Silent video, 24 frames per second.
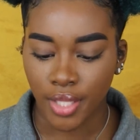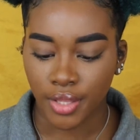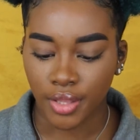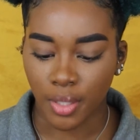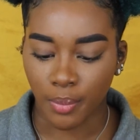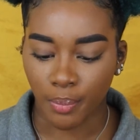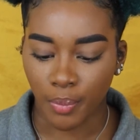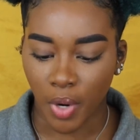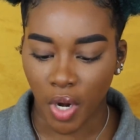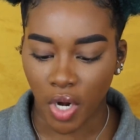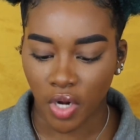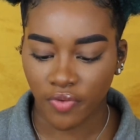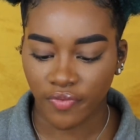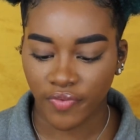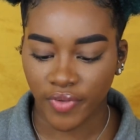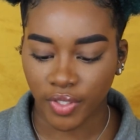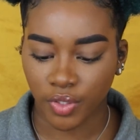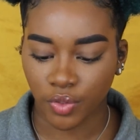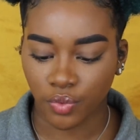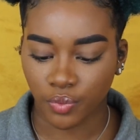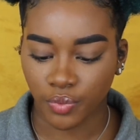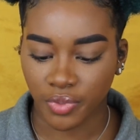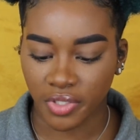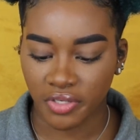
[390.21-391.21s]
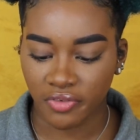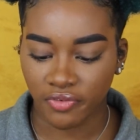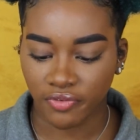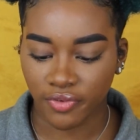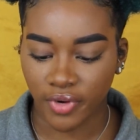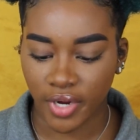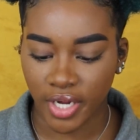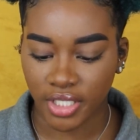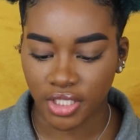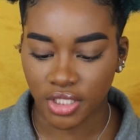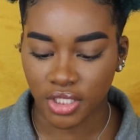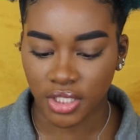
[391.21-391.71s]
the perfect
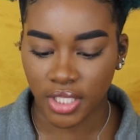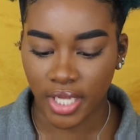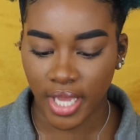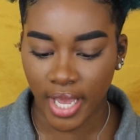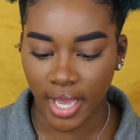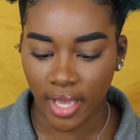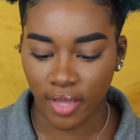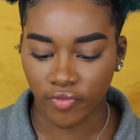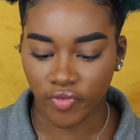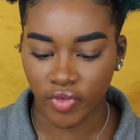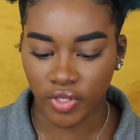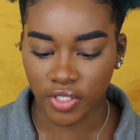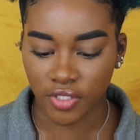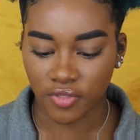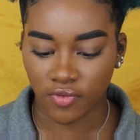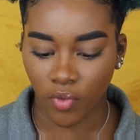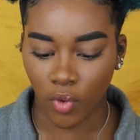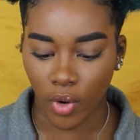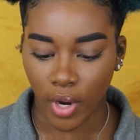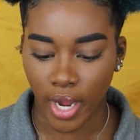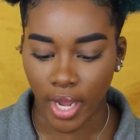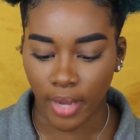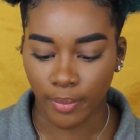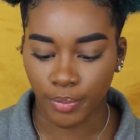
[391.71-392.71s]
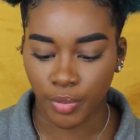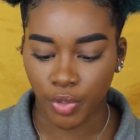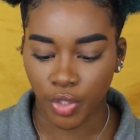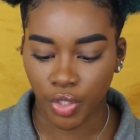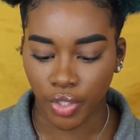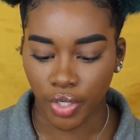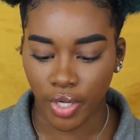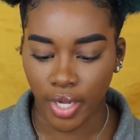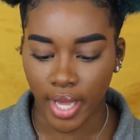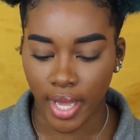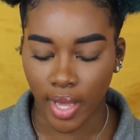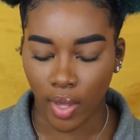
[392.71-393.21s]
refreshed canvas for a
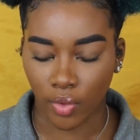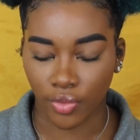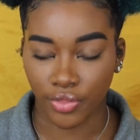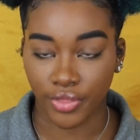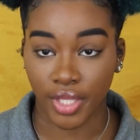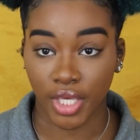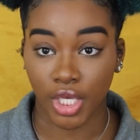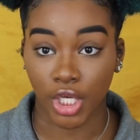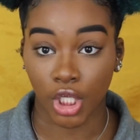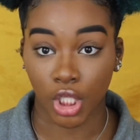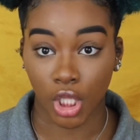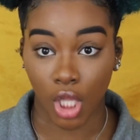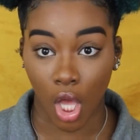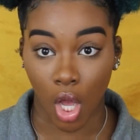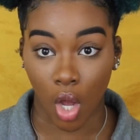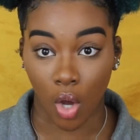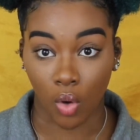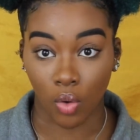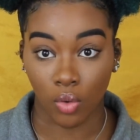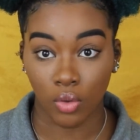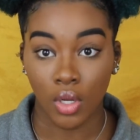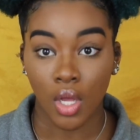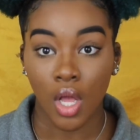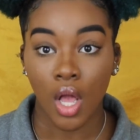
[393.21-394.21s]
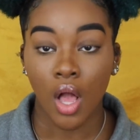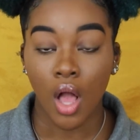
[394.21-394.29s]
pure healthy glow.